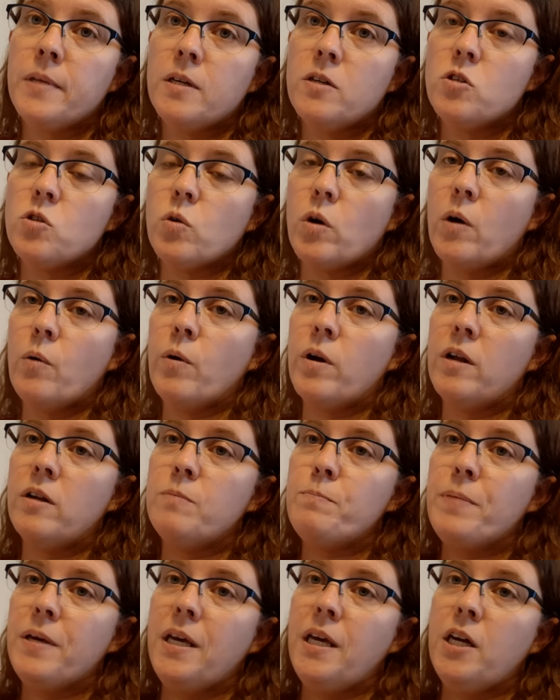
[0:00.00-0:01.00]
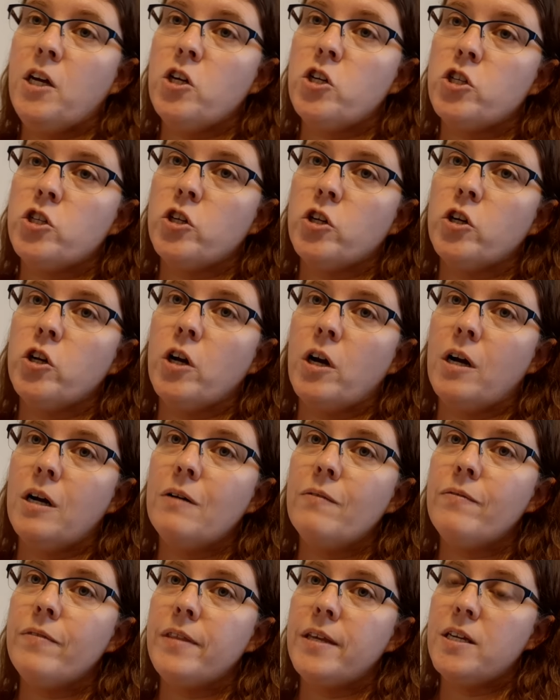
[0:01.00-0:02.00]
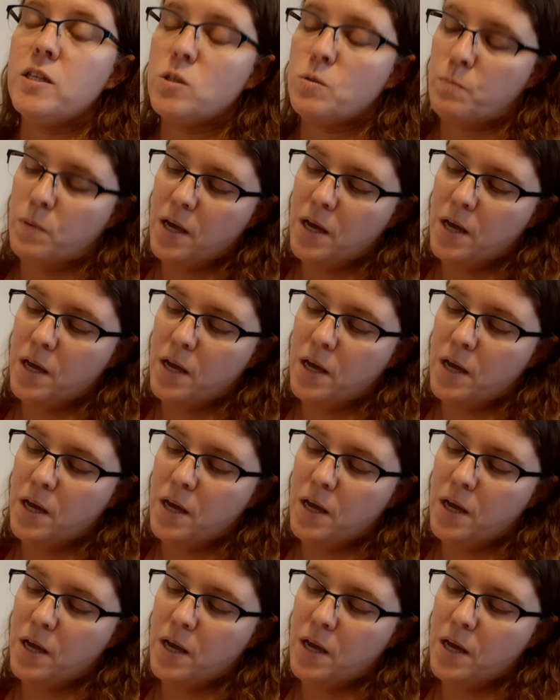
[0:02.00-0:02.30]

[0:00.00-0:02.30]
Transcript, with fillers: So I want a picture of this